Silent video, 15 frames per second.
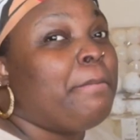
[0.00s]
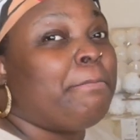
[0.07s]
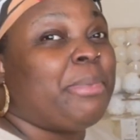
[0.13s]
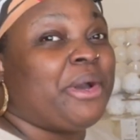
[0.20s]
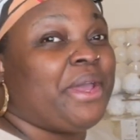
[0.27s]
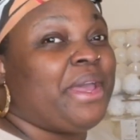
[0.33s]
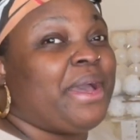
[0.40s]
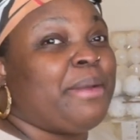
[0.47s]

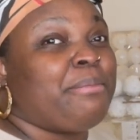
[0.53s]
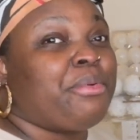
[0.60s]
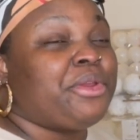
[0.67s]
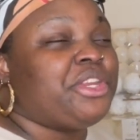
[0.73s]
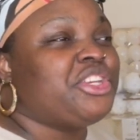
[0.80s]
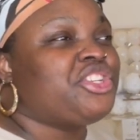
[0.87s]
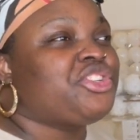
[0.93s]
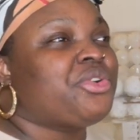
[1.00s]
but i'm
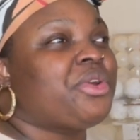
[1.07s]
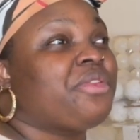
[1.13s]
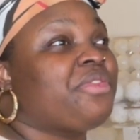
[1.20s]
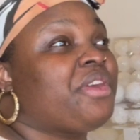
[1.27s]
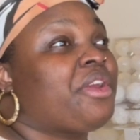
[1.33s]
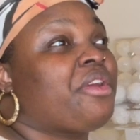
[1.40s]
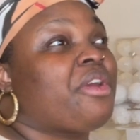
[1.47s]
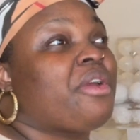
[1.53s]
pretty sure
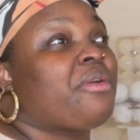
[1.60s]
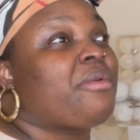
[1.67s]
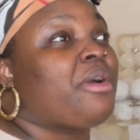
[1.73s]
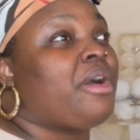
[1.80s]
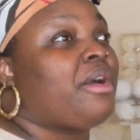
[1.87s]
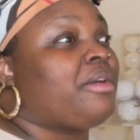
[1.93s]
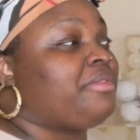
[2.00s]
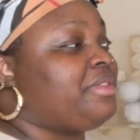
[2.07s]
they're uh,